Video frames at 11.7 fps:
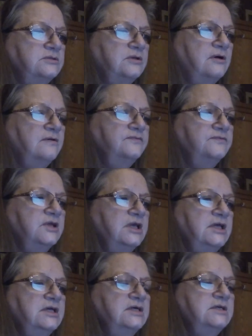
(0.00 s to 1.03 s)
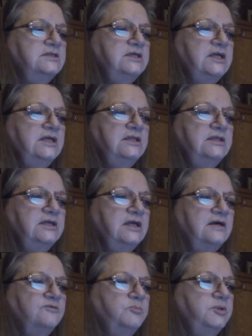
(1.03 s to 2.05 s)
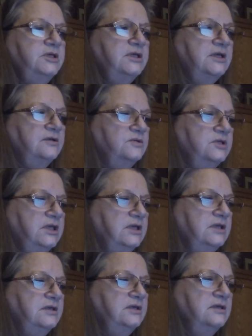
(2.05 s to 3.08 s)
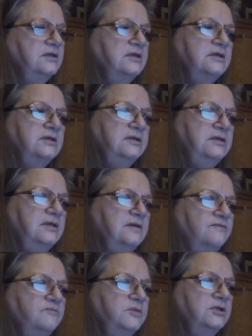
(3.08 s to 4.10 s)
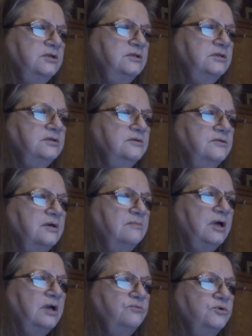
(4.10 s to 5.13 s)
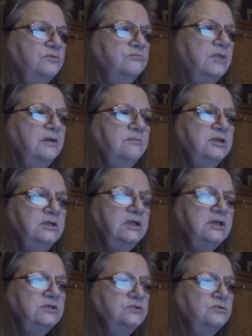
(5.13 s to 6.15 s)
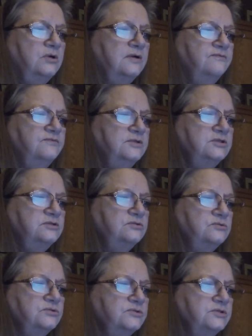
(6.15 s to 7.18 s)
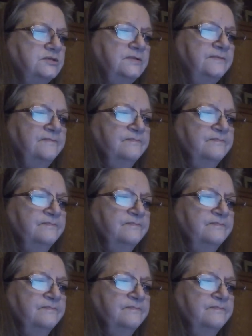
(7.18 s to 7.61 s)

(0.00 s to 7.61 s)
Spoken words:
the soft tinkling of a piano key, give me a clue that my room might be next to our visitors.